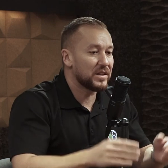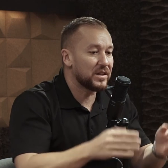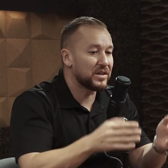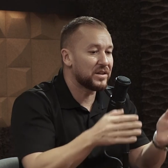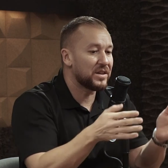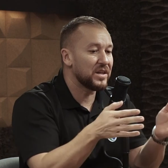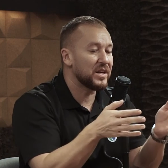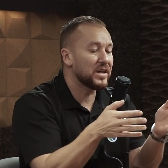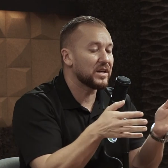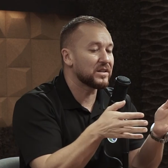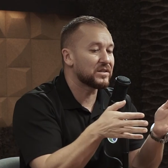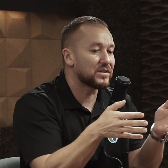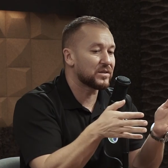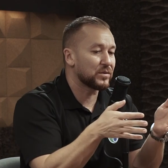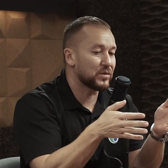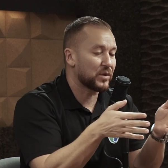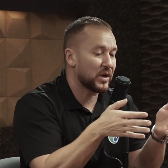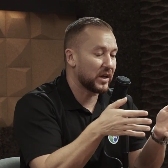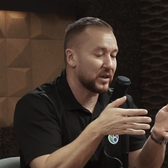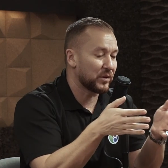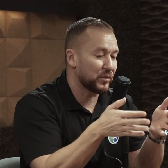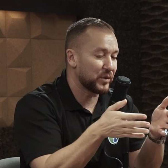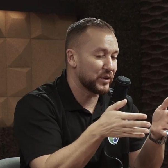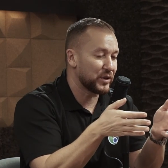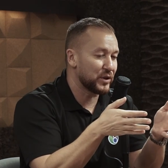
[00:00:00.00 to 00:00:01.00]
the thing is,
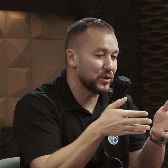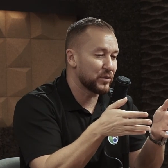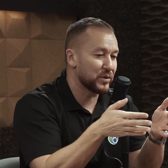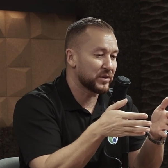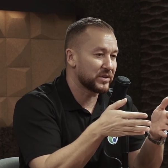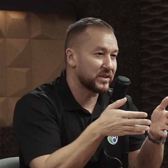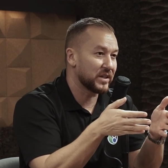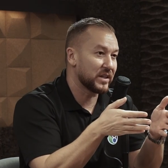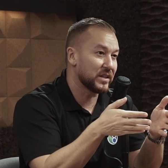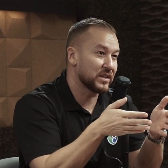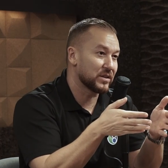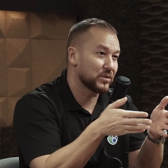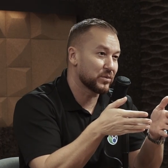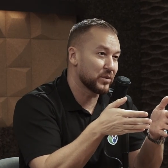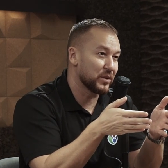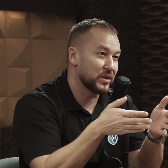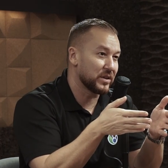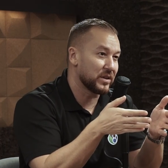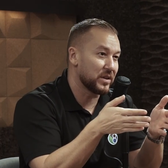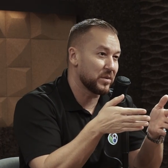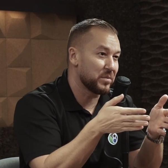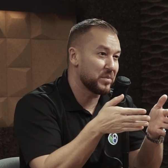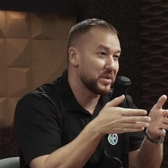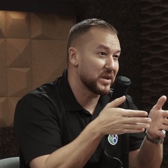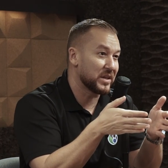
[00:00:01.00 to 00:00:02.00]
kind of what you were saying is really
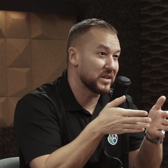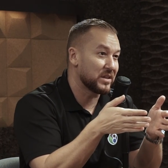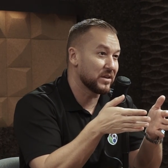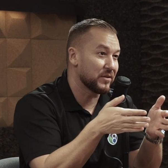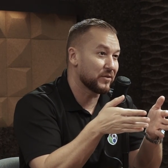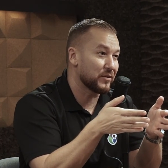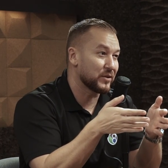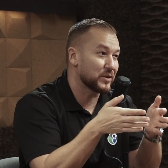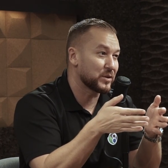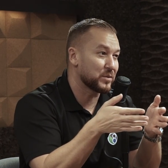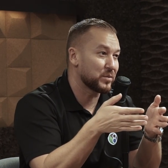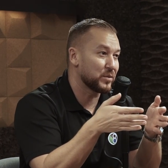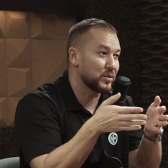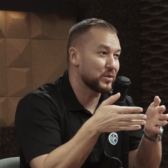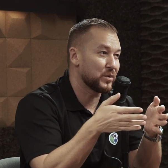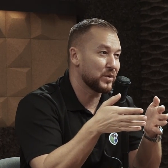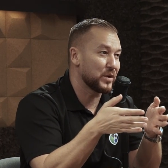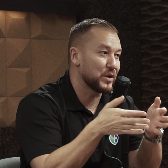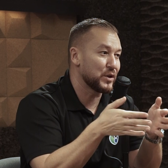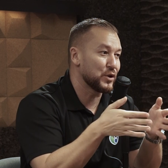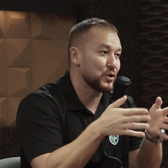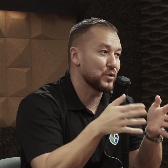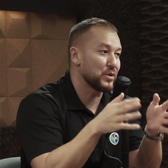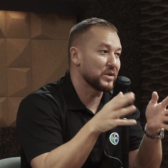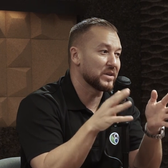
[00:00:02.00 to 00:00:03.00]
the big difference
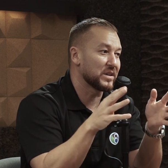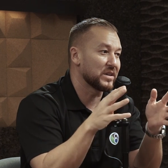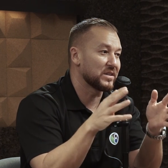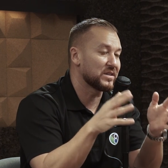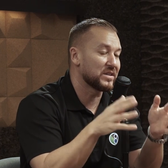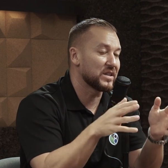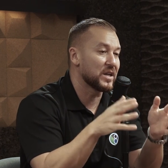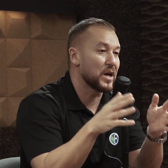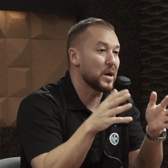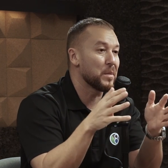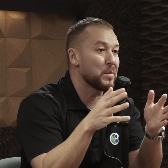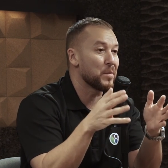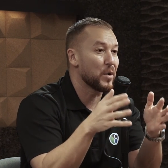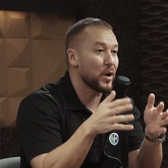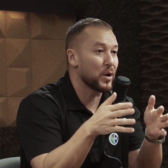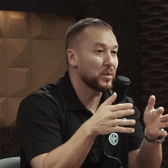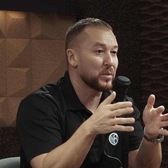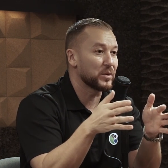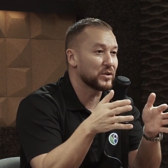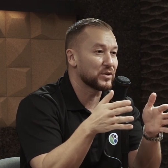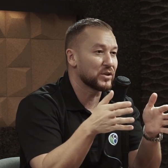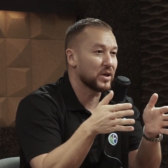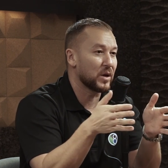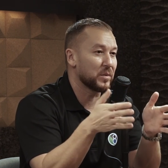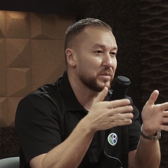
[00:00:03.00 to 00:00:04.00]
between you and, let's say, a
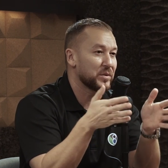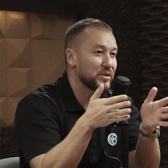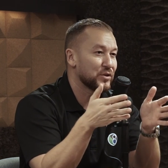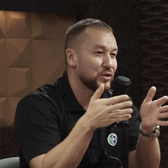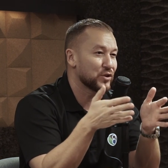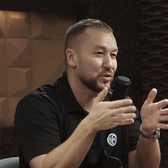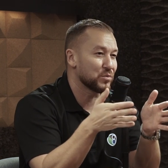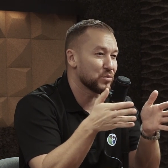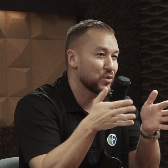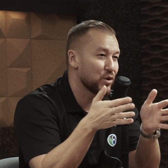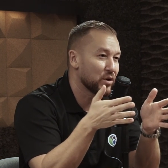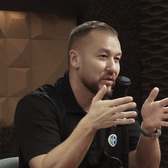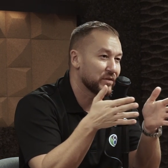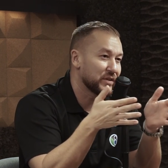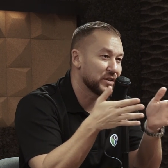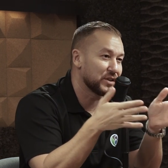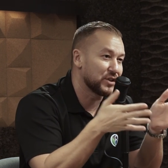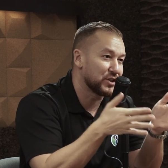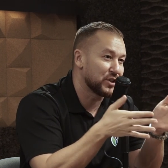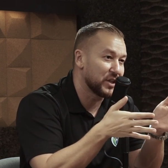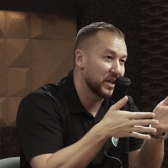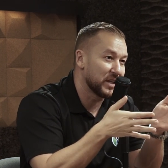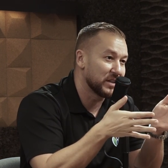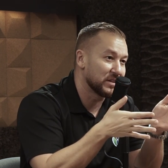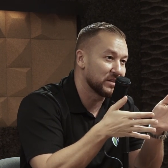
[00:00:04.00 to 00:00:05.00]
barber shop is you're more of a
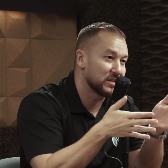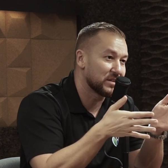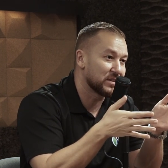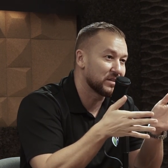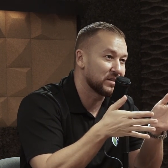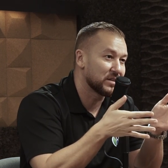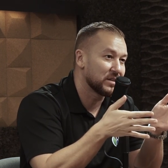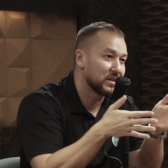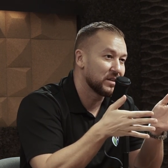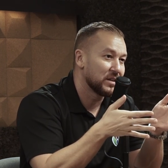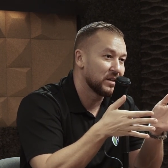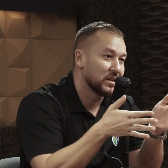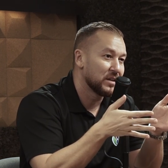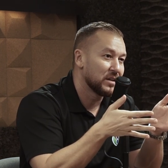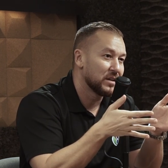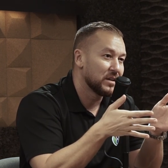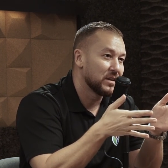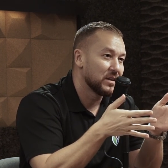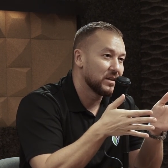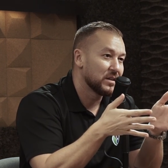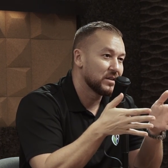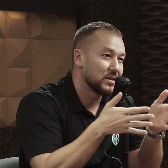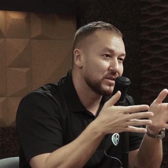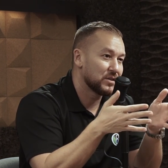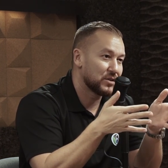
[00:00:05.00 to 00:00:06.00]
gents
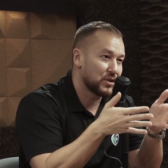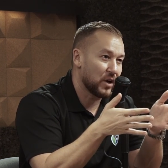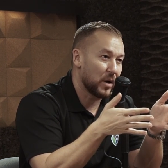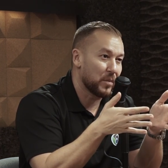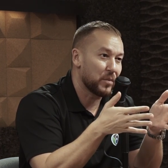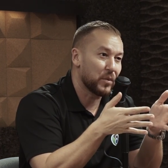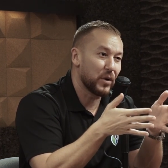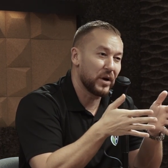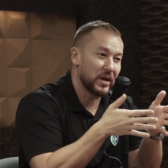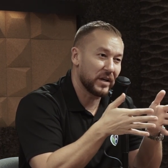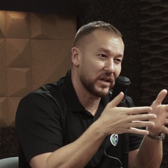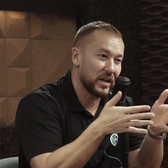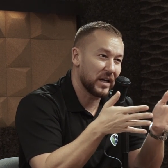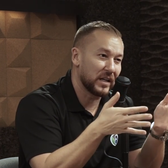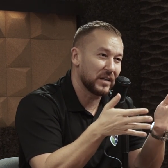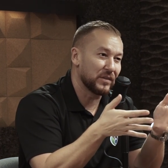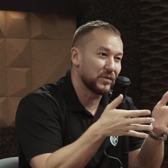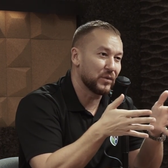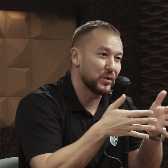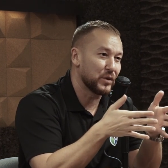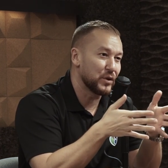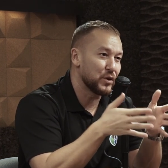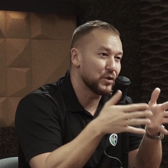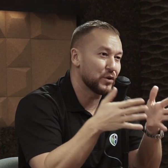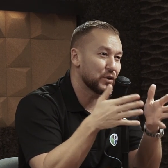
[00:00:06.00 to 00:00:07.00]
shop, right? Kind
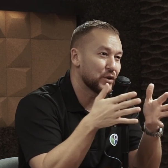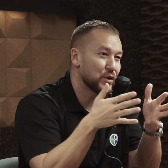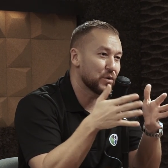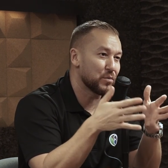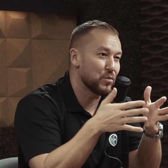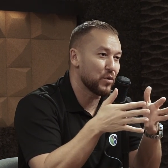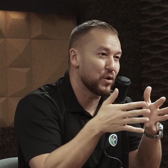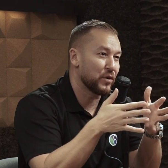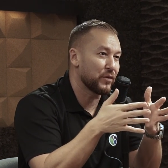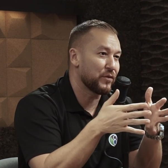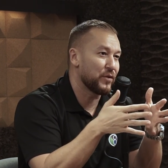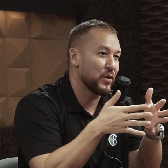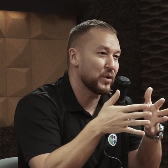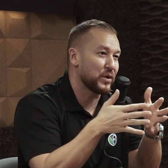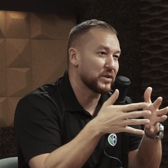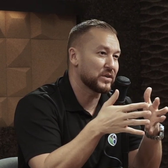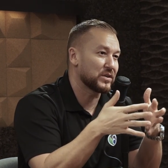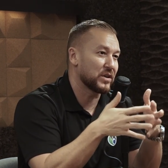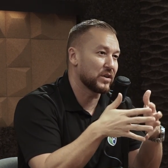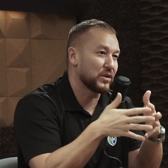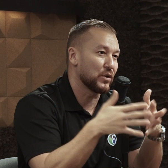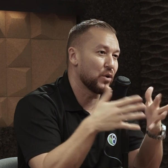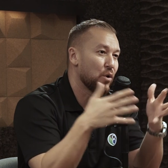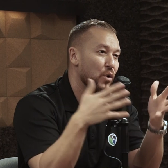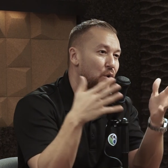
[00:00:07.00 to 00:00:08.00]
of, you're more focused
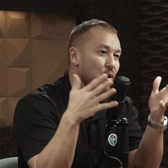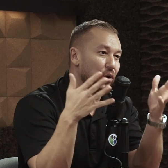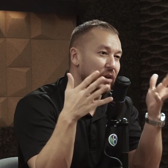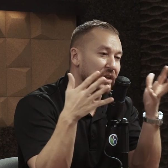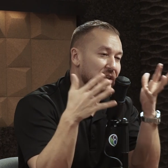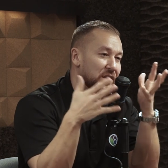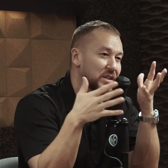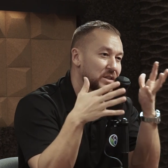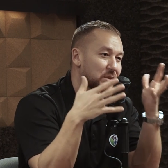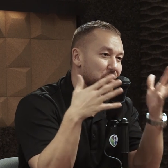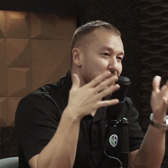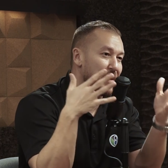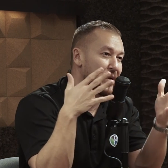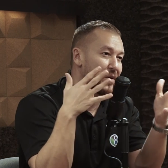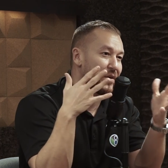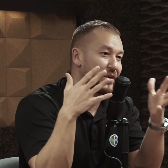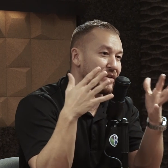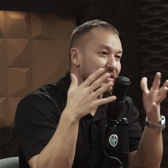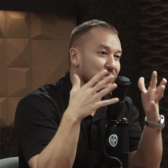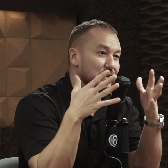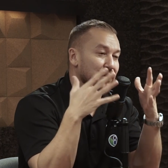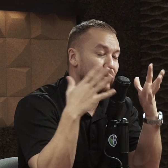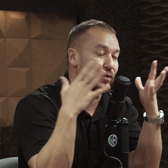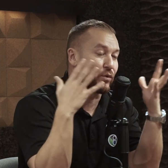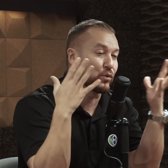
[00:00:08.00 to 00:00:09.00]
on the whole
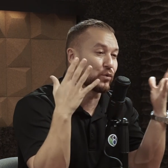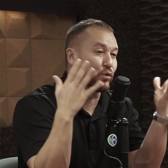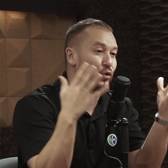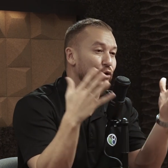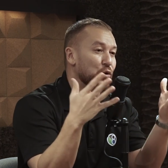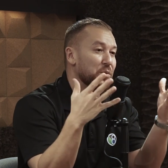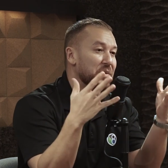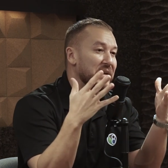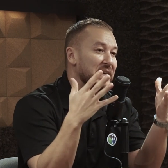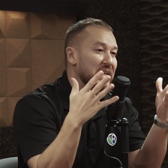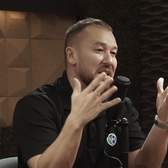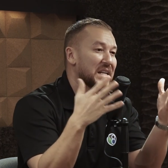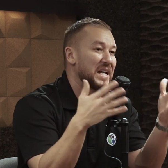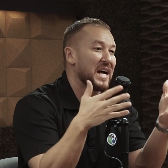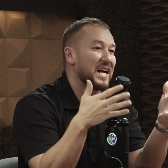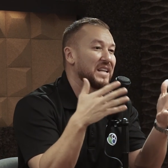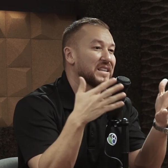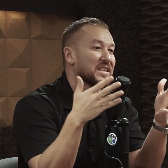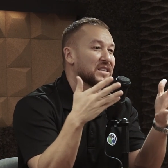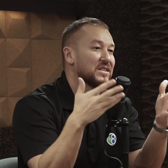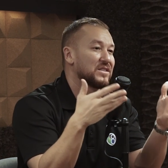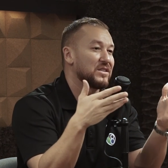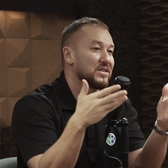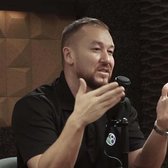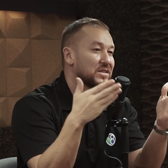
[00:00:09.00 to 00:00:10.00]
experience of grooming,
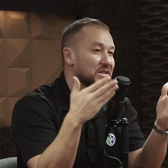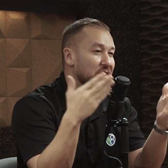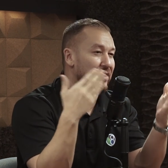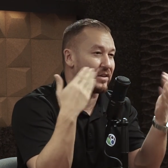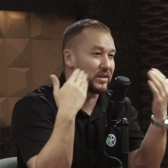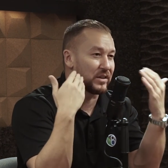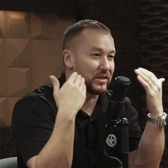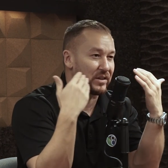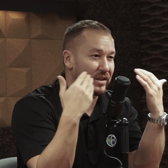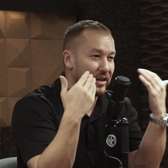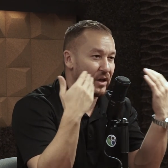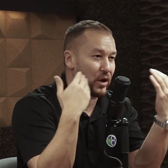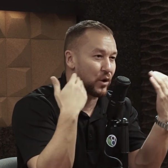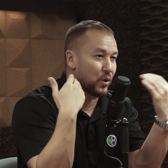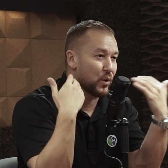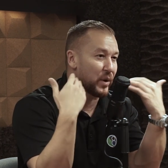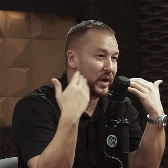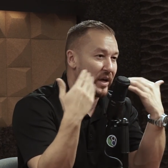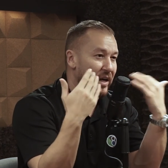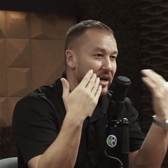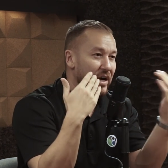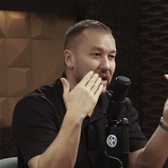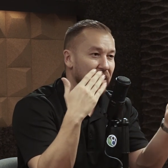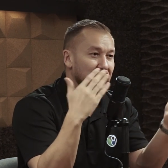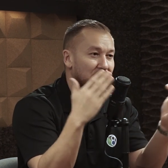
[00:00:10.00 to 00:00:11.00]
not necessarily like a
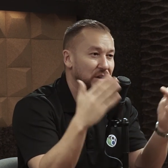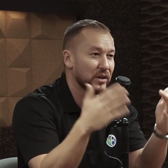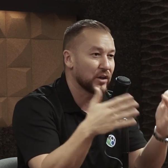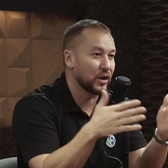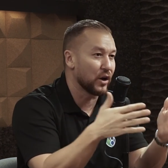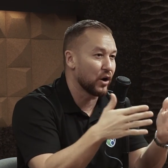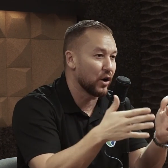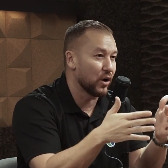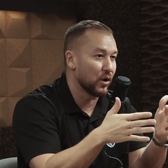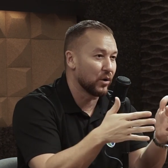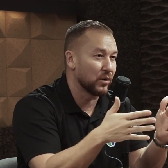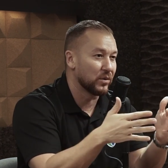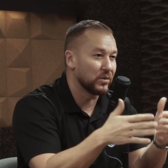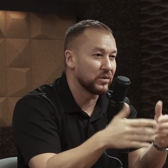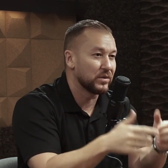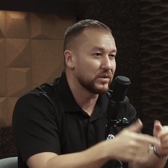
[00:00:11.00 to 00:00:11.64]
quick cut and go.